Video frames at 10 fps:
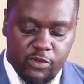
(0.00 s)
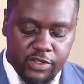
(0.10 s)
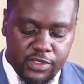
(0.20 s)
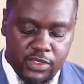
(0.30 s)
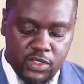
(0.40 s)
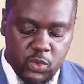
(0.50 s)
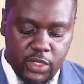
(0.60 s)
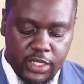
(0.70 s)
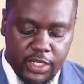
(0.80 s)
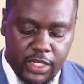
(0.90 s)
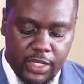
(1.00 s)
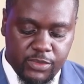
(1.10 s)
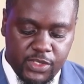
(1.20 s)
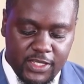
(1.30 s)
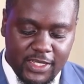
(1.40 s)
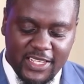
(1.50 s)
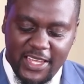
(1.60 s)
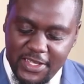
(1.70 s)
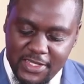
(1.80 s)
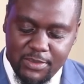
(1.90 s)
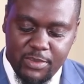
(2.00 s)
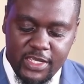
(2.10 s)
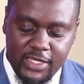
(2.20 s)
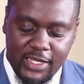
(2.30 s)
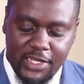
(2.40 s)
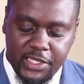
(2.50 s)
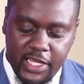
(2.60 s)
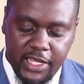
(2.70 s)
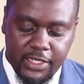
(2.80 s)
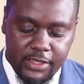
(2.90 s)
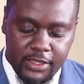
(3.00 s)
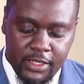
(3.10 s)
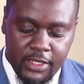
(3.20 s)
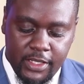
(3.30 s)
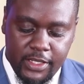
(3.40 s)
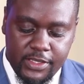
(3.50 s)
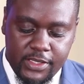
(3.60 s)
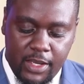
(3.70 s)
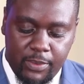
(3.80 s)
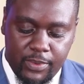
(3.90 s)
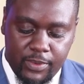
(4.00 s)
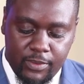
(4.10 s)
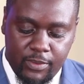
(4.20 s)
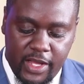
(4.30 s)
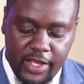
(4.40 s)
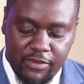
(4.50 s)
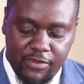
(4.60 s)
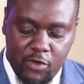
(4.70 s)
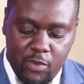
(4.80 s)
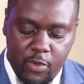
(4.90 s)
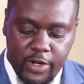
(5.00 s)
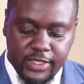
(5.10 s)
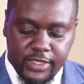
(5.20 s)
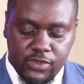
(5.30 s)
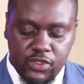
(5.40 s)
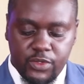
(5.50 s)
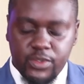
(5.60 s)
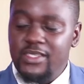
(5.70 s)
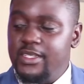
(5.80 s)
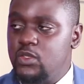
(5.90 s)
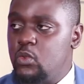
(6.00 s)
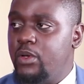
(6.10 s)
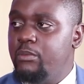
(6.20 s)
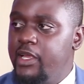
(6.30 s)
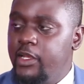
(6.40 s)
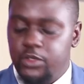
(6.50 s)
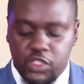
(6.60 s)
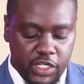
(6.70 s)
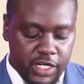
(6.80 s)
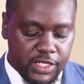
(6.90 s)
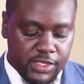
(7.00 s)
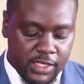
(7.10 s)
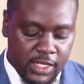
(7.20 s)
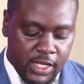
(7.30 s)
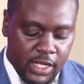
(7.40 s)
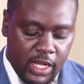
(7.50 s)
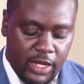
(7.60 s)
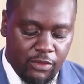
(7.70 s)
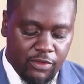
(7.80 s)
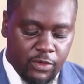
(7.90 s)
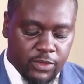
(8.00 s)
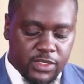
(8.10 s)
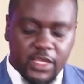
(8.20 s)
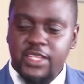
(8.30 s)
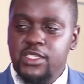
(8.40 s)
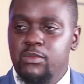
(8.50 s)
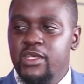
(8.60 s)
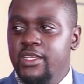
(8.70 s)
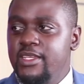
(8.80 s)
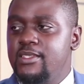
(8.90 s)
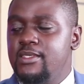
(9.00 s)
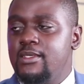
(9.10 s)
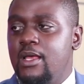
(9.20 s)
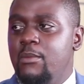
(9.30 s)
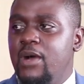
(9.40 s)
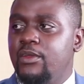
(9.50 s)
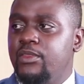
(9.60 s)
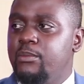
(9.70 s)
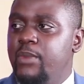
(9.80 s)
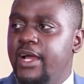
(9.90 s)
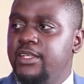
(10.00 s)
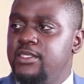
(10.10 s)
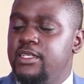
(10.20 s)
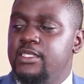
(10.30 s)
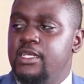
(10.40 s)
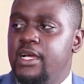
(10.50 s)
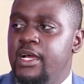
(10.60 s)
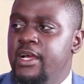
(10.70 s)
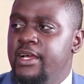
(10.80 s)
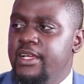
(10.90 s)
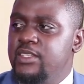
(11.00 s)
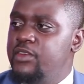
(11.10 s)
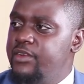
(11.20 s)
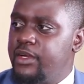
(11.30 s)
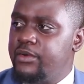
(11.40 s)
movers this week, and mm -hmm. I'm mm-hmm. seeing KCB again. It's up by 4.061 million shares. And of course, KCB is among the banks that uh, is very